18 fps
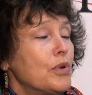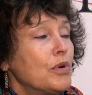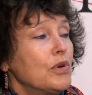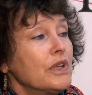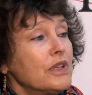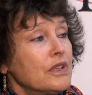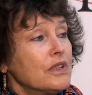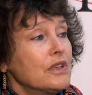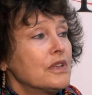
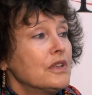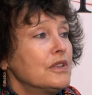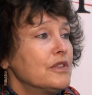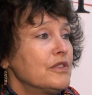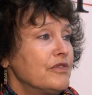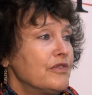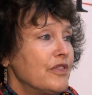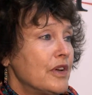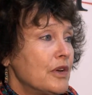political
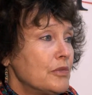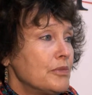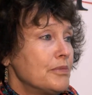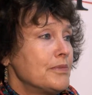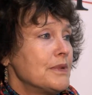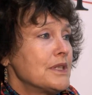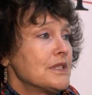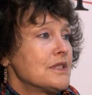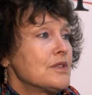
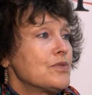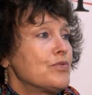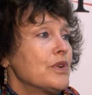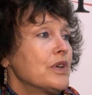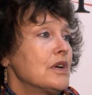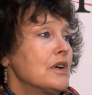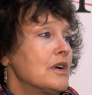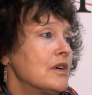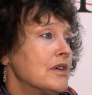developments
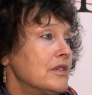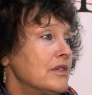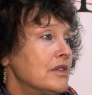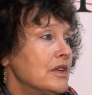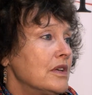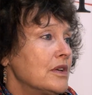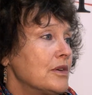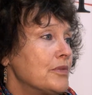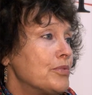
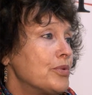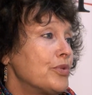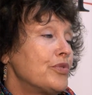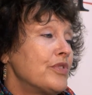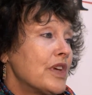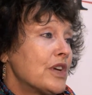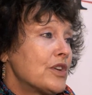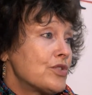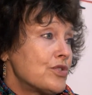regarding
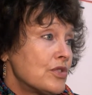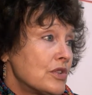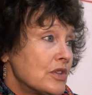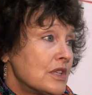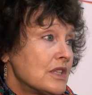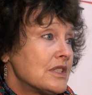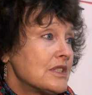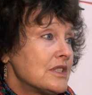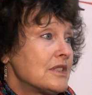
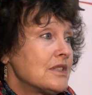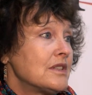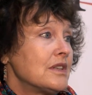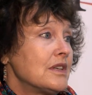protectionist